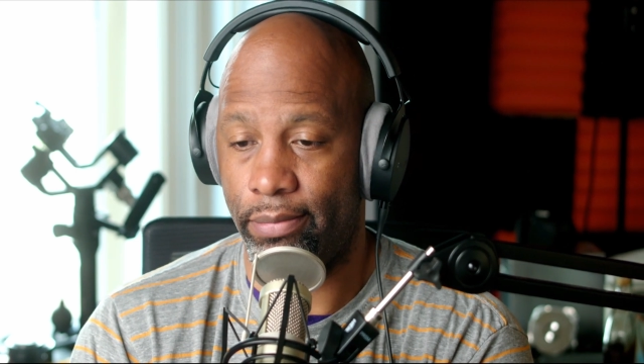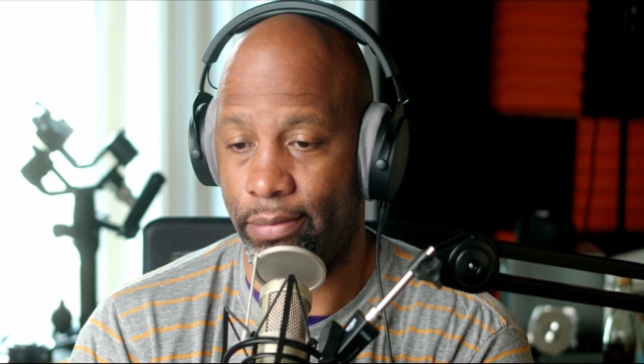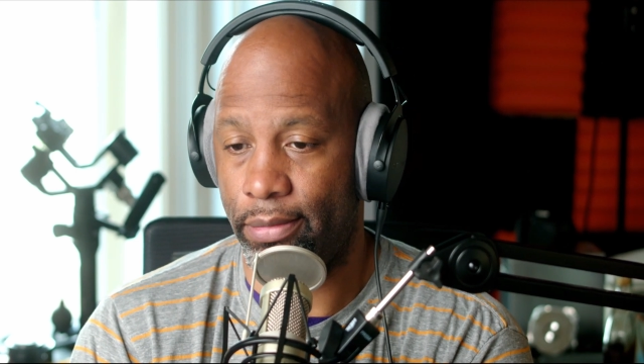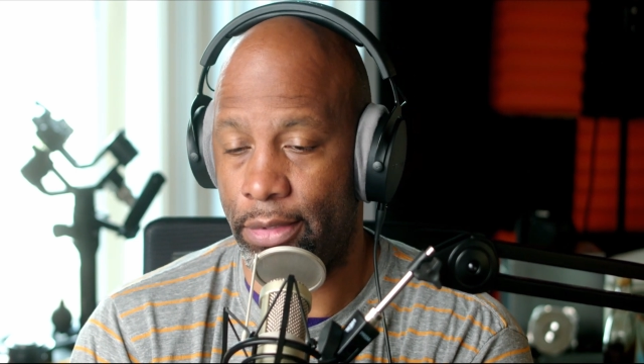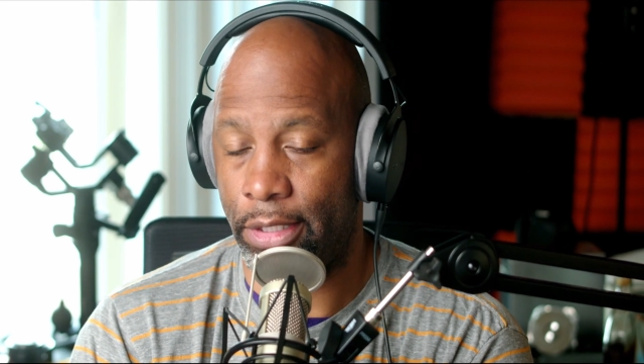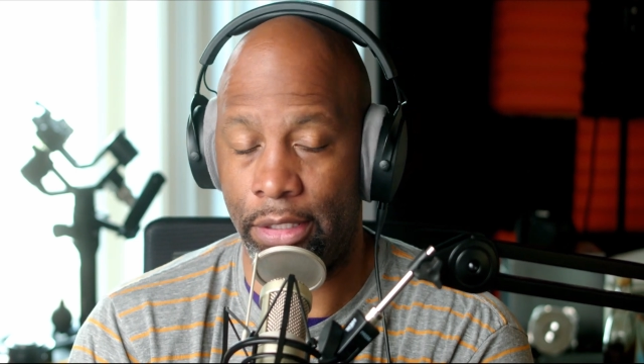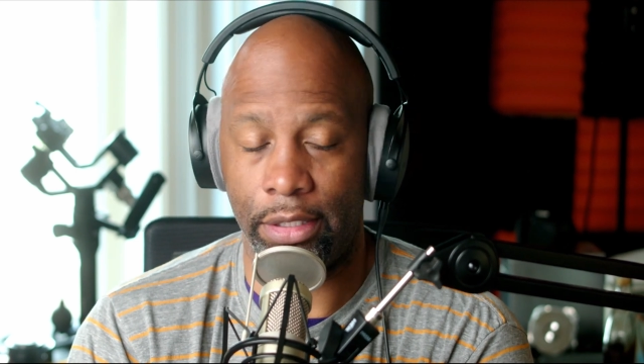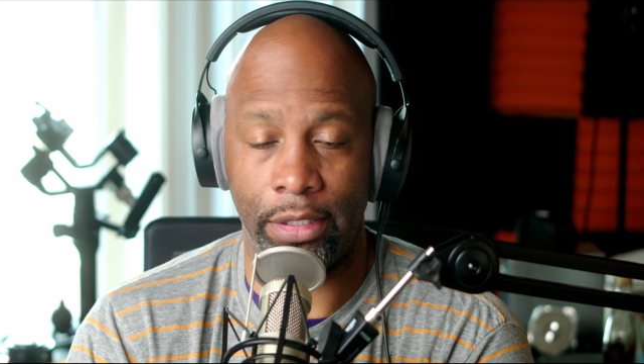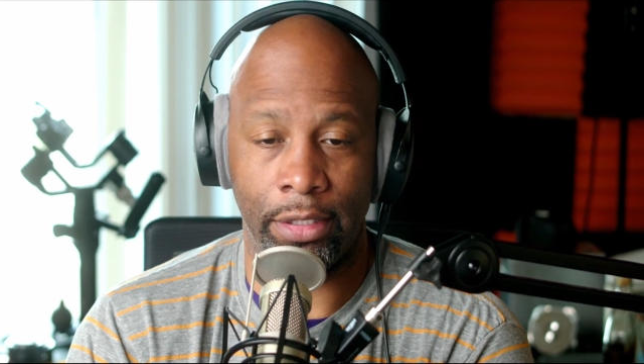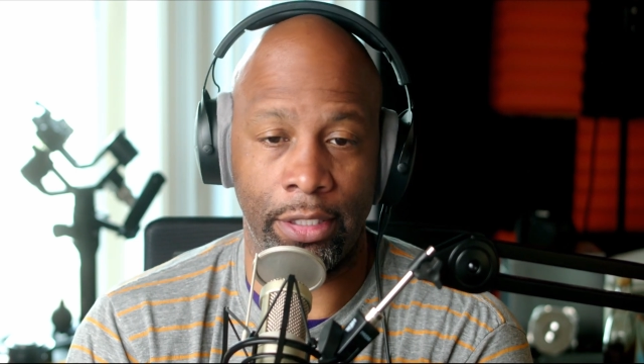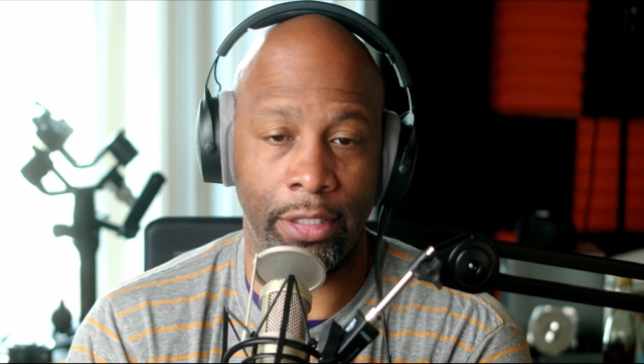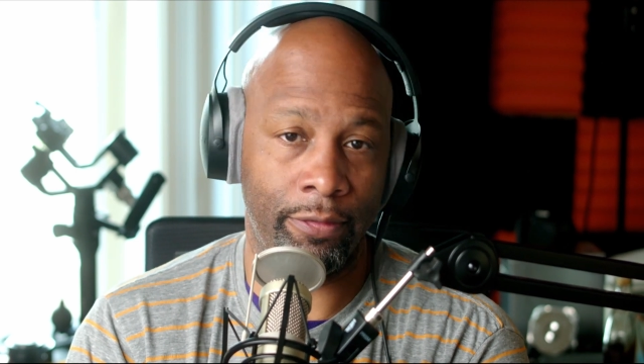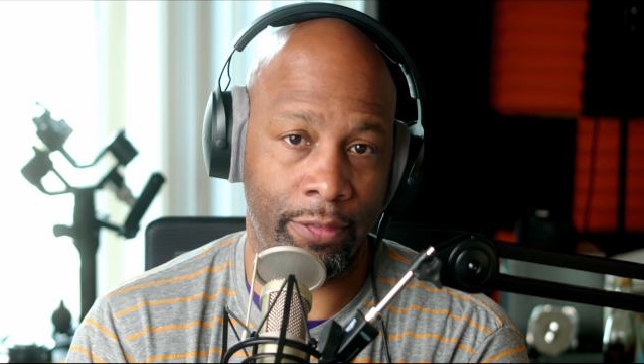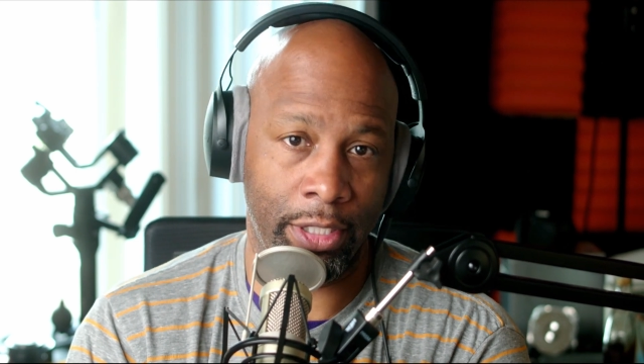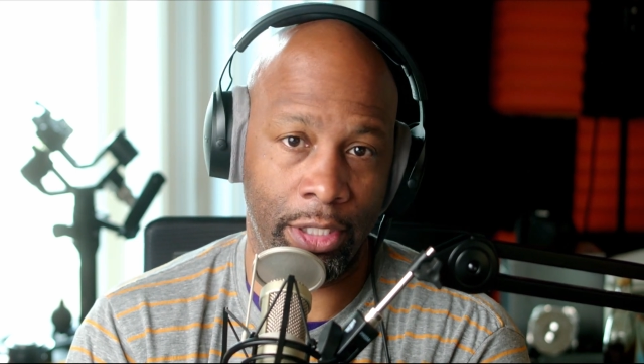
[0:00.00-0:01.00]
this is a
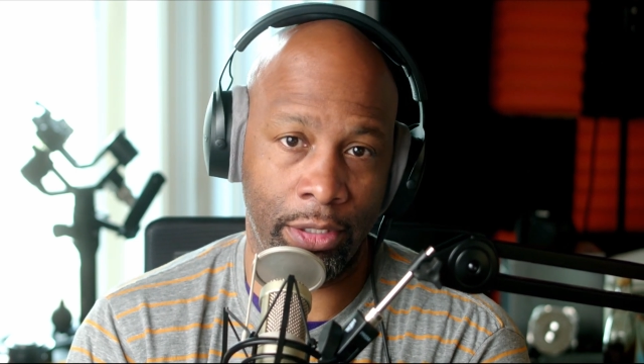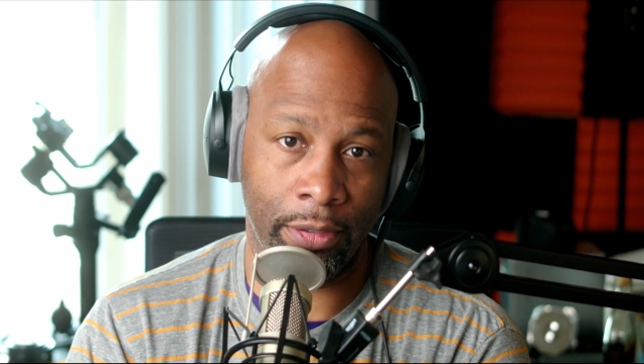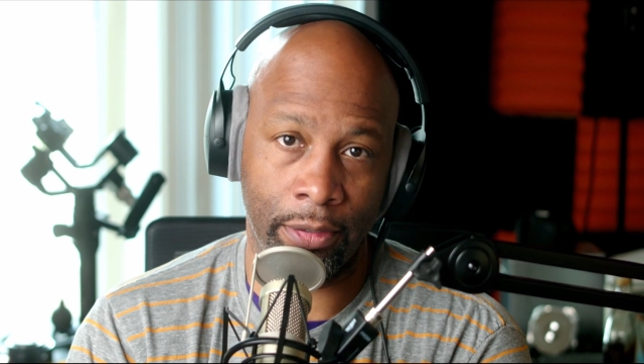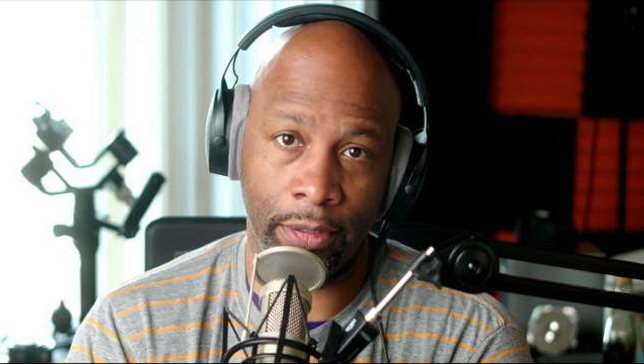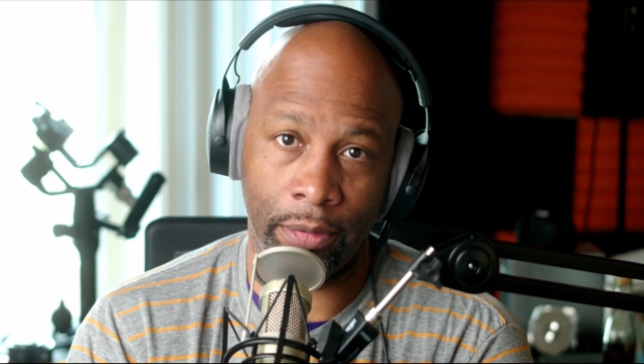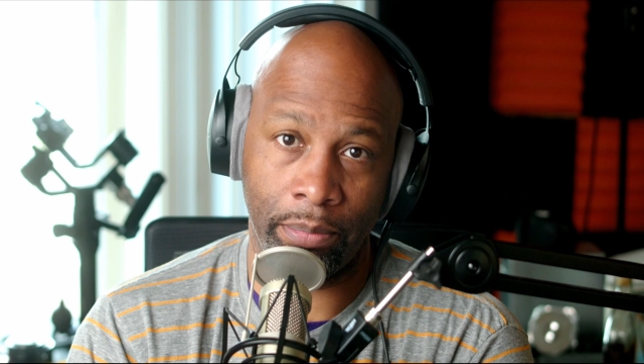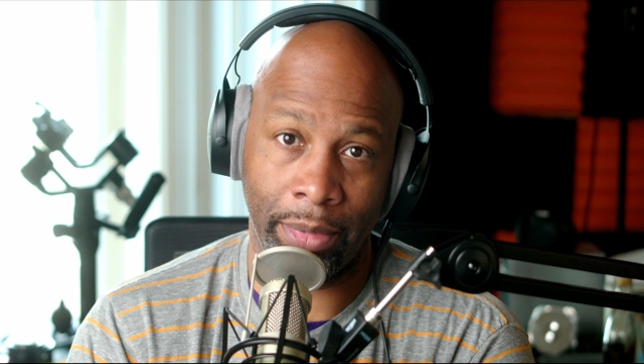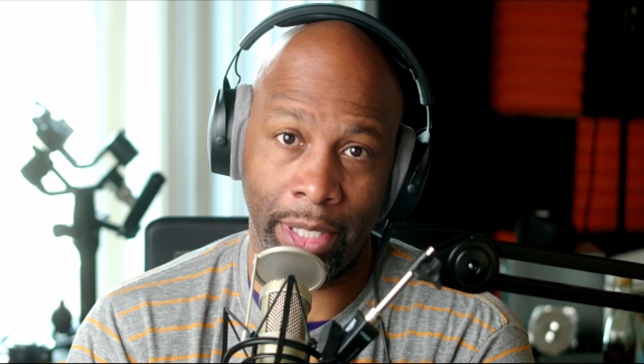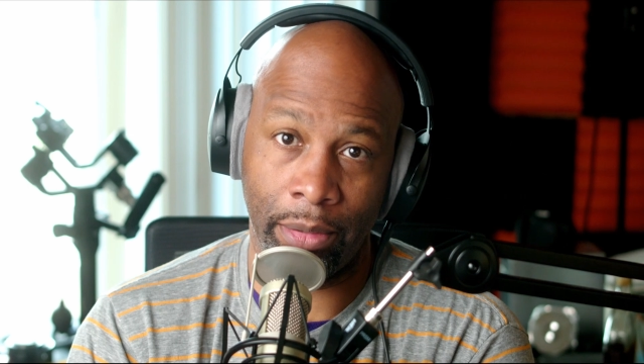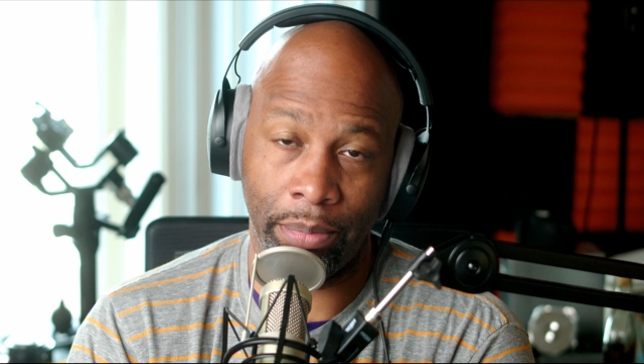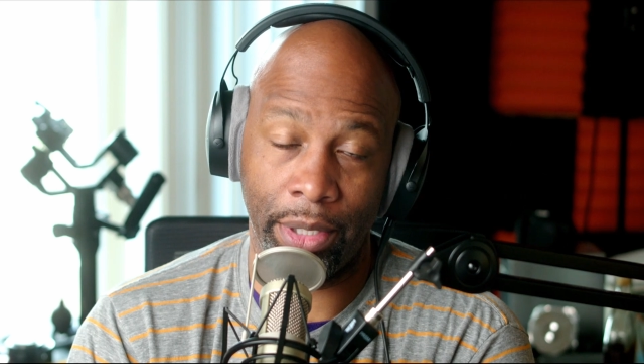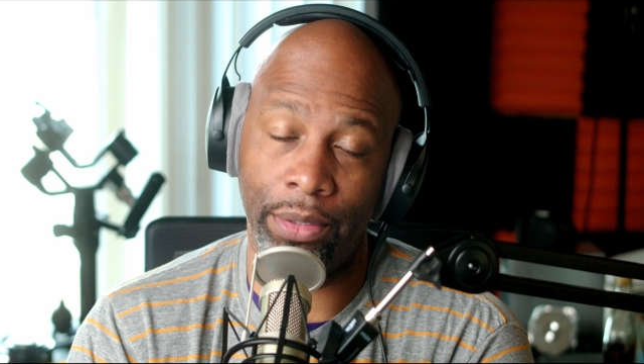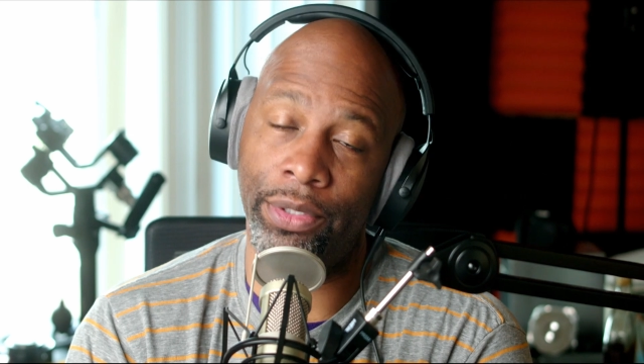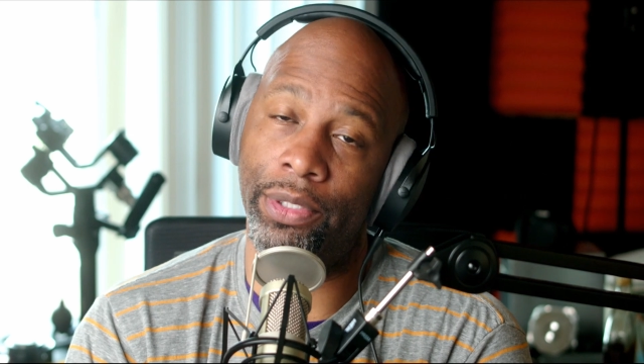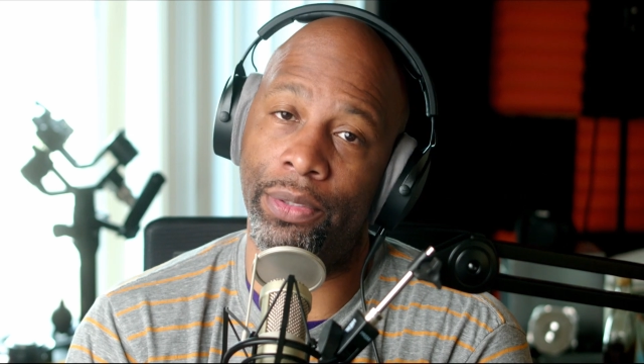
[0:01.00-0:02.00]
video on my
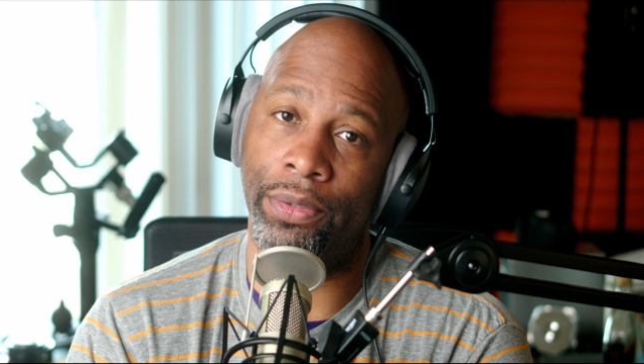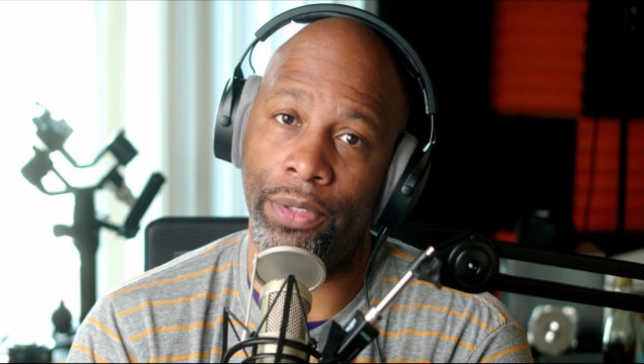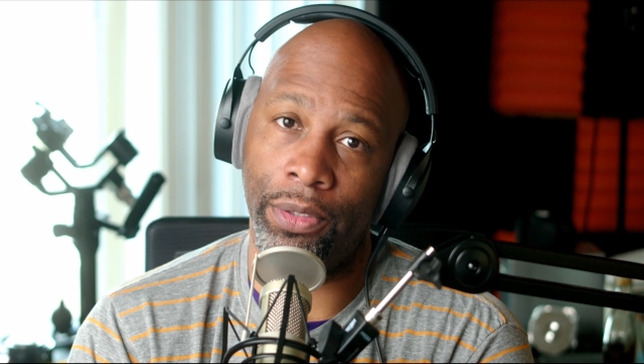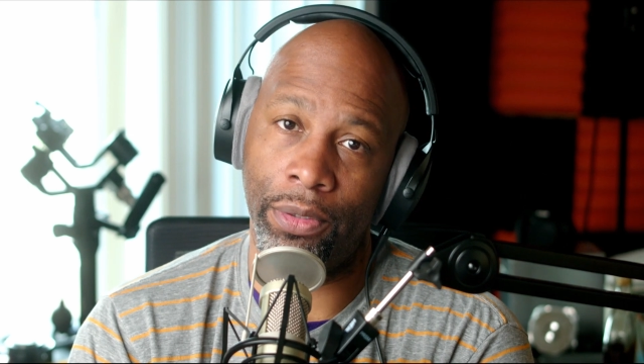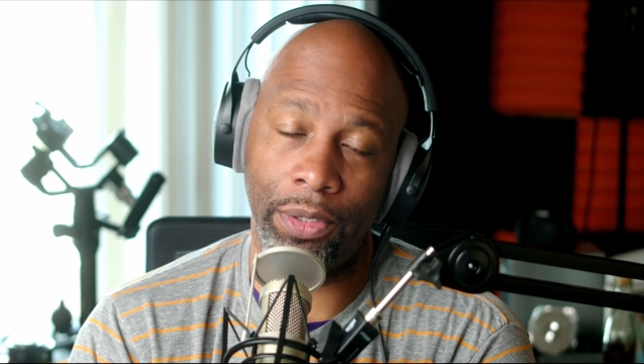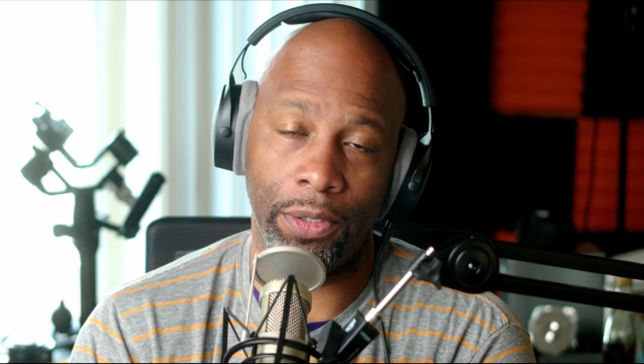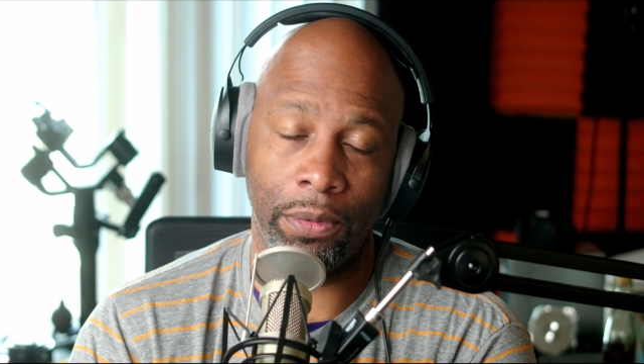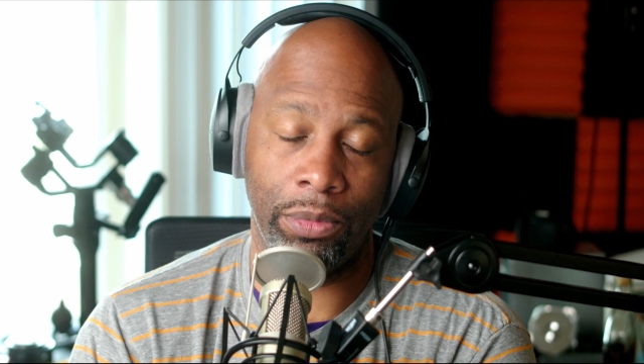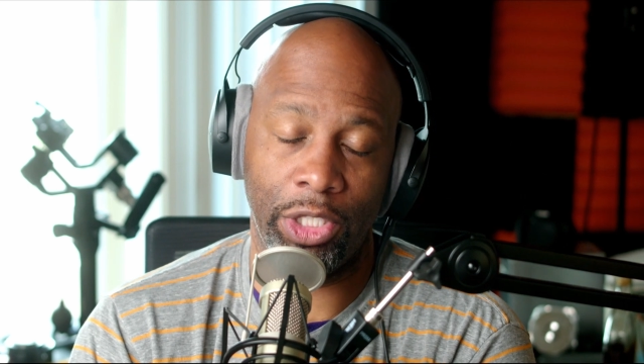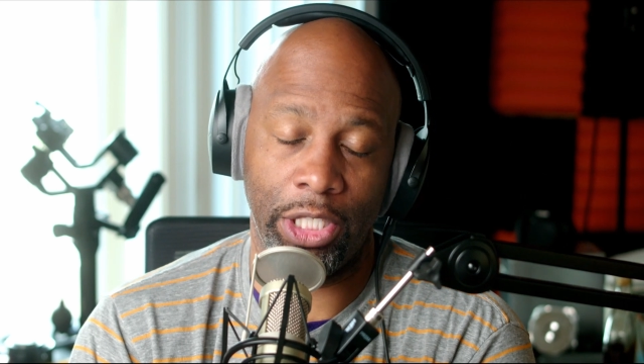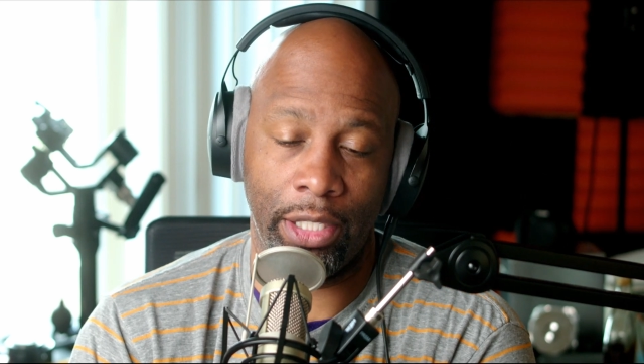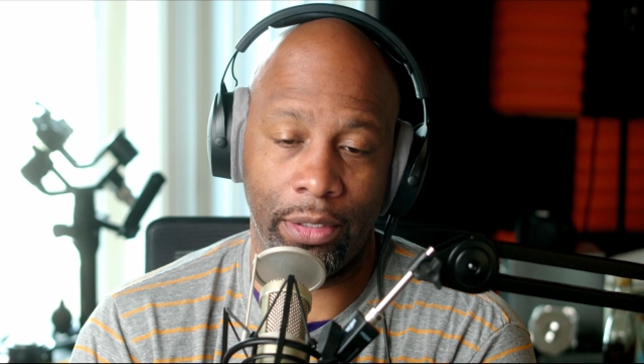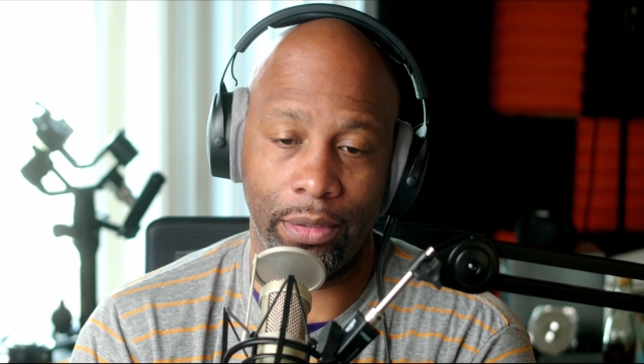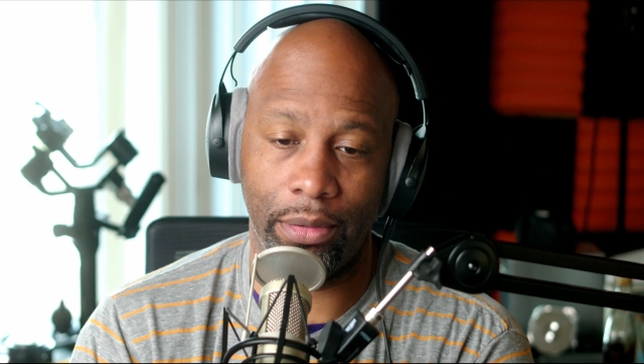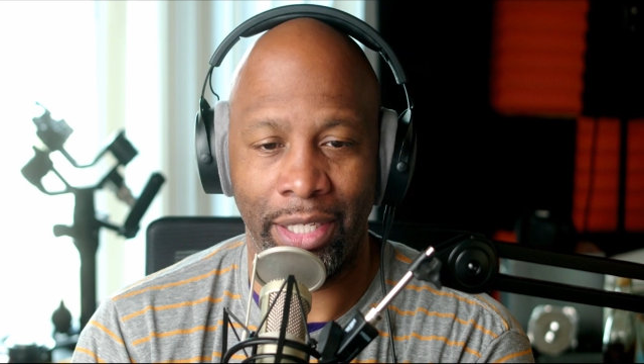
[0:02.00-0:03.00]
personal YouTube
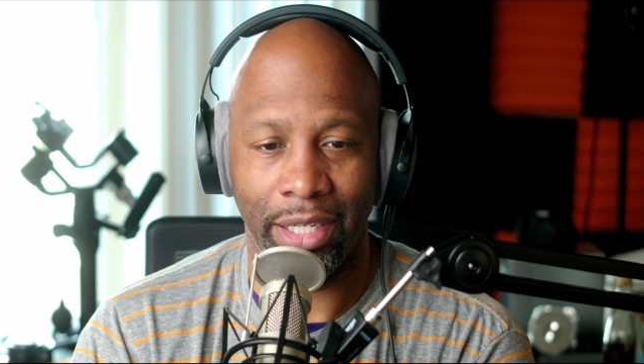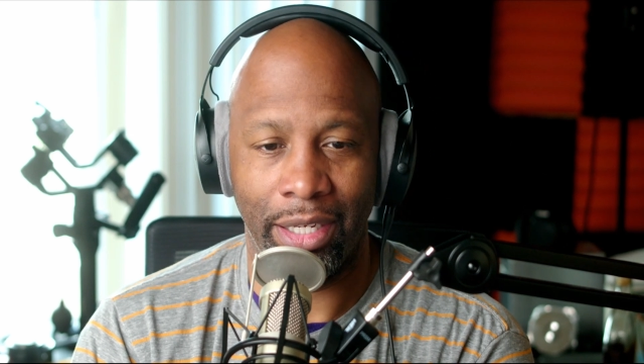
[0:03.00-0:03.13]
channel.